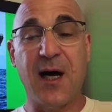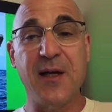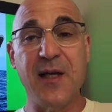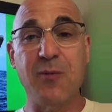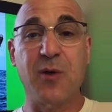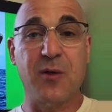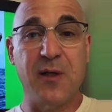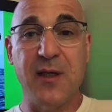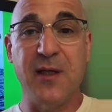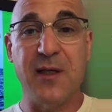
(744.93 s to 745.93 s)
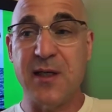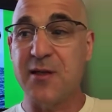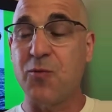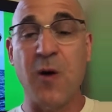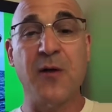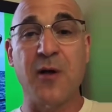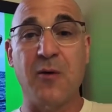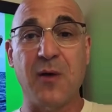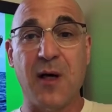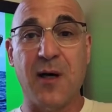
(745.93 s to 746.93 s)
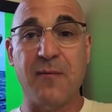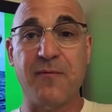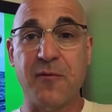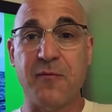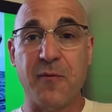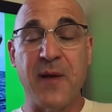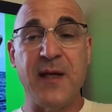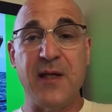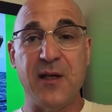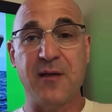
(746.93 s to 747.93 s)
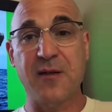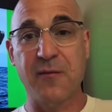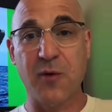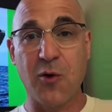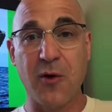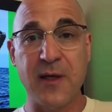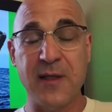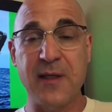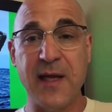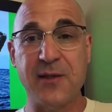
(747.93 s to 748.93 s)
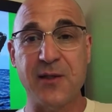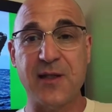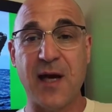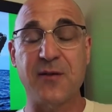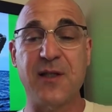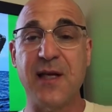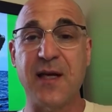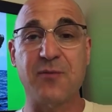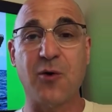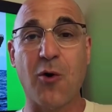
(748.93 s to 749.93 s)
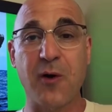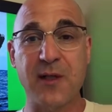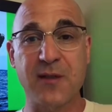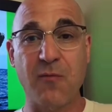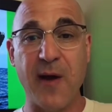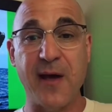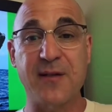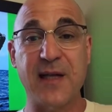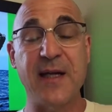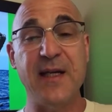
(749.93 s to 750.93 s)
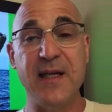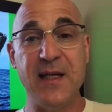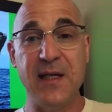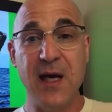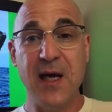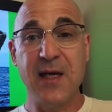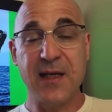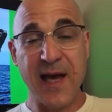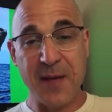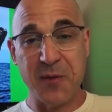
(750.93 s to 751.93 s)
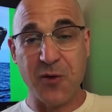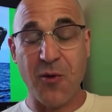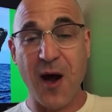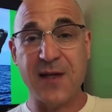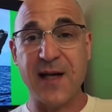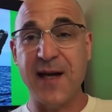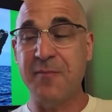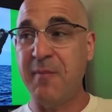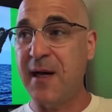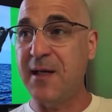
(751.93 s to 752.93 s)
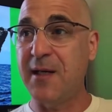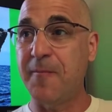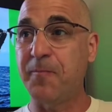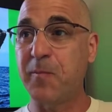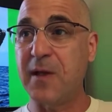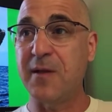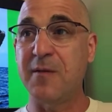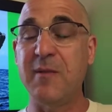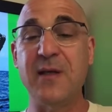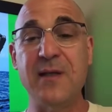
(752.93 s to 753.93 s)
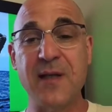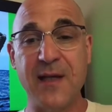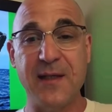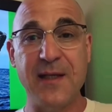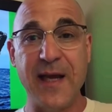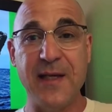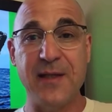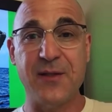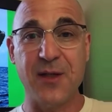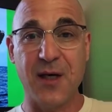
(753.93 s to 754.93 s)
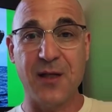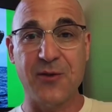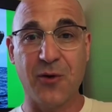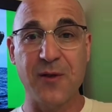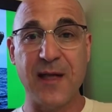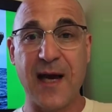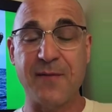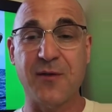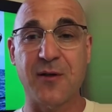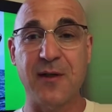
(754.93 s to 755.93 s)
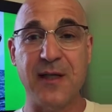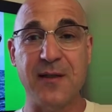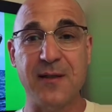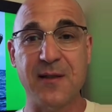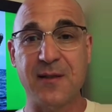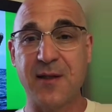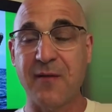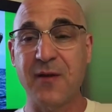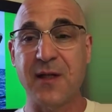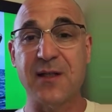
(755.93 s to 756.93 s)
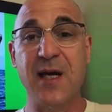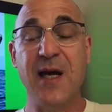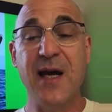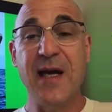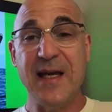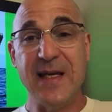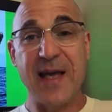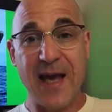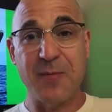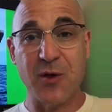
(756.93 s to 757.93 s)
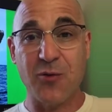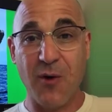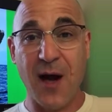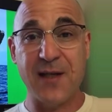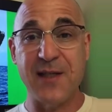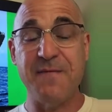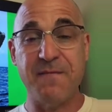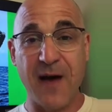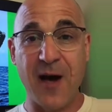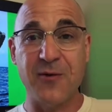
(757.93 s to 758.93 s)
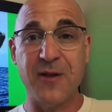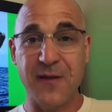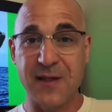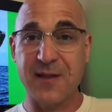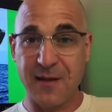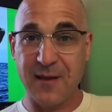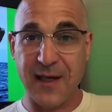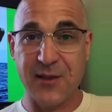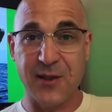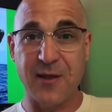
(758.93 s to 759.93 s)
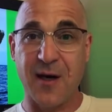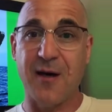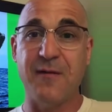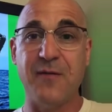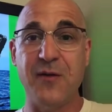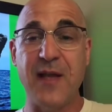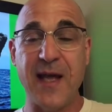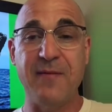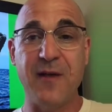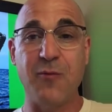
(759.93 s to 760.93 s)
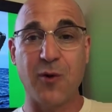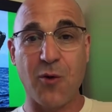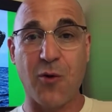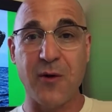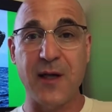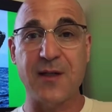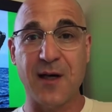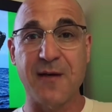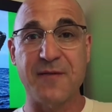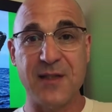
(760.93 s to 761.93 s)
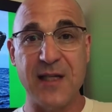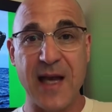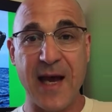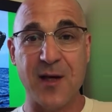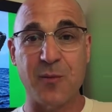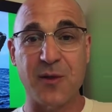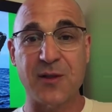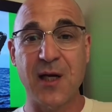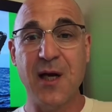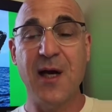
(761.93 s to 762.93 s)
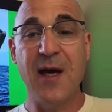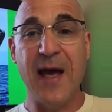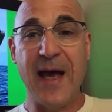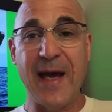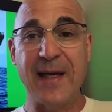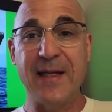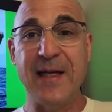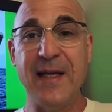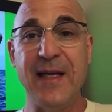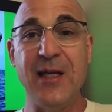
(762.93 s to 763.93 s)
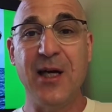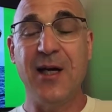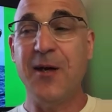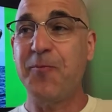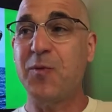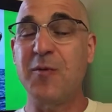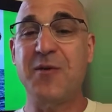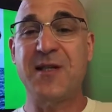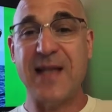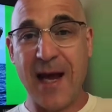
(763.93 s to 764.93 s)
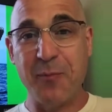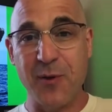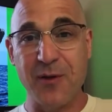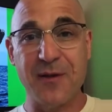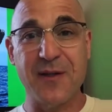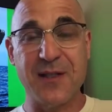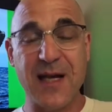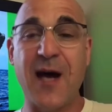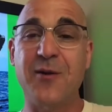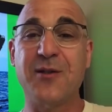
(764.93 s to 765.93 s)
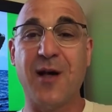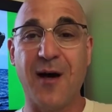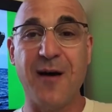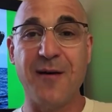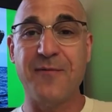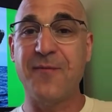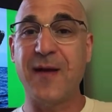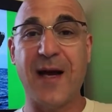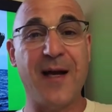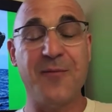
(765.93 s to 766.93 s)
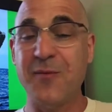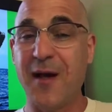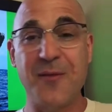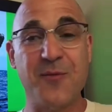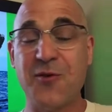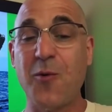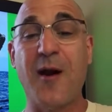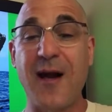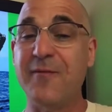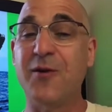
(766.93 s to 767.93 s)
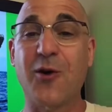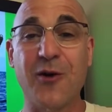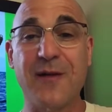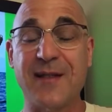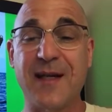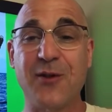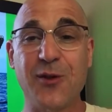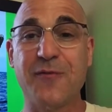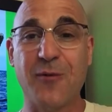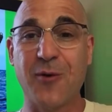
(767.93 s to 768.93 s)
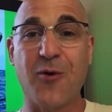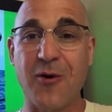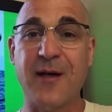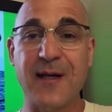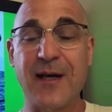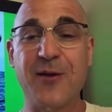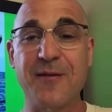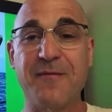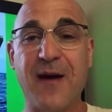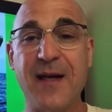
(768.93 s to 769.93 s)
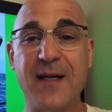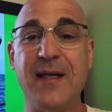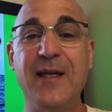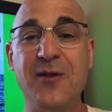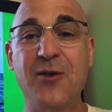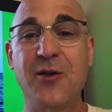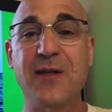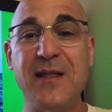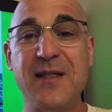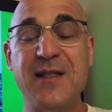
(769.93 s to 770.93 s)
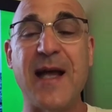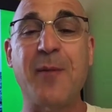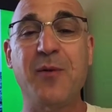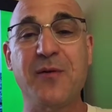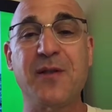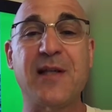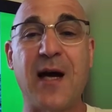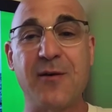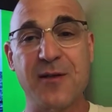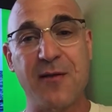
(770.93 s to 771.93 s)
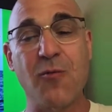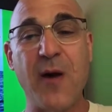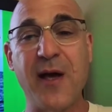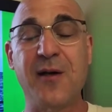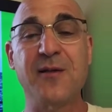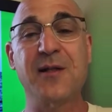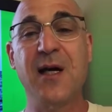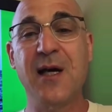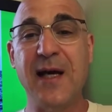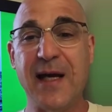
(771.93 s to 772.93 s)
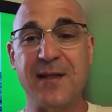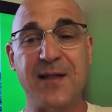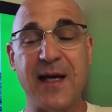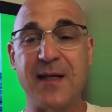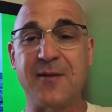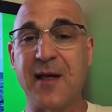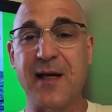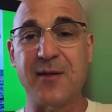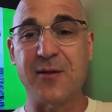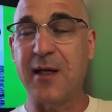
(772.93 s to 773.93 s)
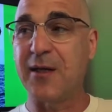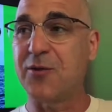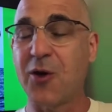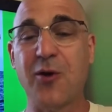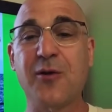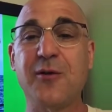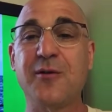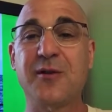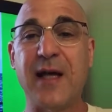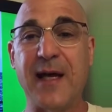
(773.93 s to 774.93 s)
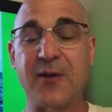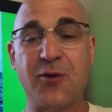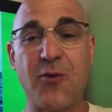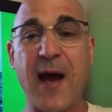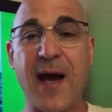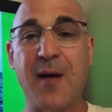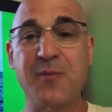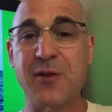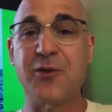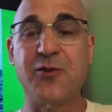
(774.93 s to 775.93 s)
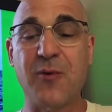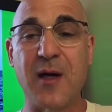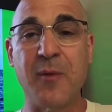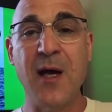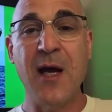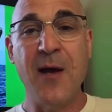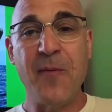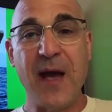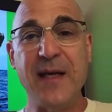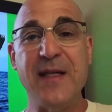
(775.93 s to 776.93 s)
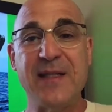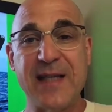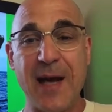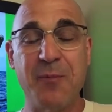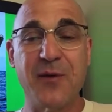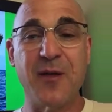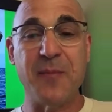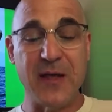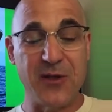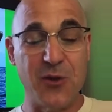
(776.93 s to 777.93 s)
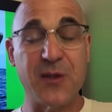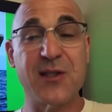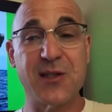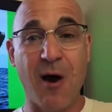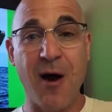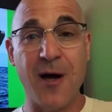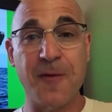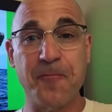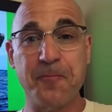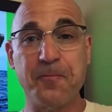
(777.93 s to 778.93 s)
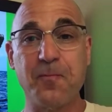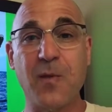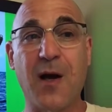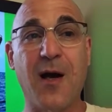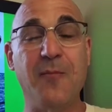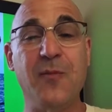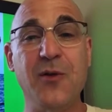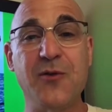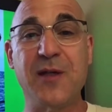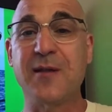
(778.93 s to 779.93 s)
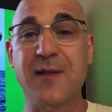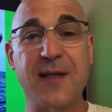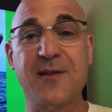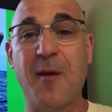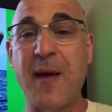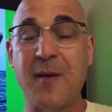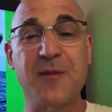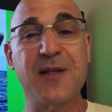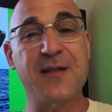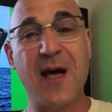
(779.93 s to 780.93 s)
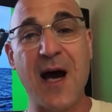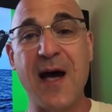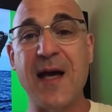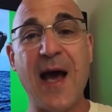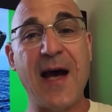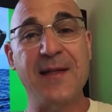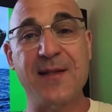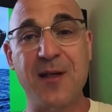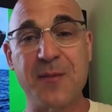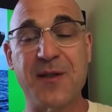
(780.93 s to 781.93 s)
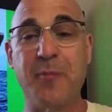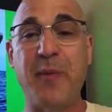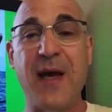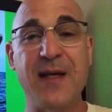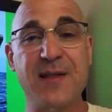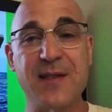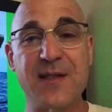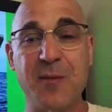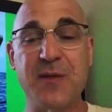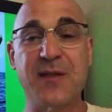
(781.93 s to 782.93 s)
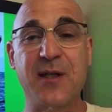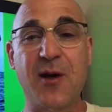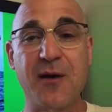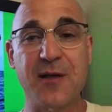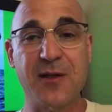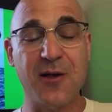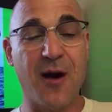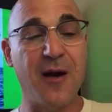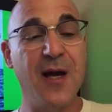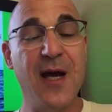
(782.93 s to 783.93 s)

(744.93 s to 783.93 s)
He is well known for many years of recording nature sounds. He has recordings of whales, and he came across, I had met him in the mid-1980s, shortly after he discovered this. He found this collection of Navy recordings of sea animals, and he sampled the sounds of, I swear I even heard this. I looked for a recording and I couldn't find it. He sampled the sounds of whales and turtles and crabs and shrimp, and he sampled them into a song using, like, some animals as the hi-hat and some as the bass and some as the guitar.